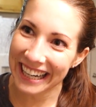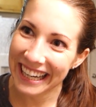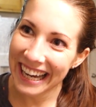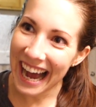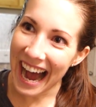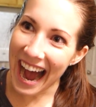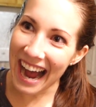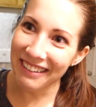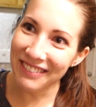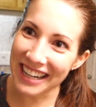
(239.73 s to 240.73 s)
Wow, you're going
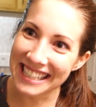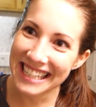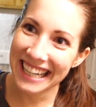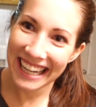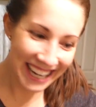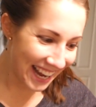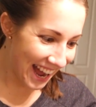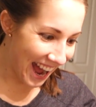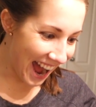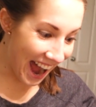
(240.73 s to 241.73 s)
I really was, high pitched.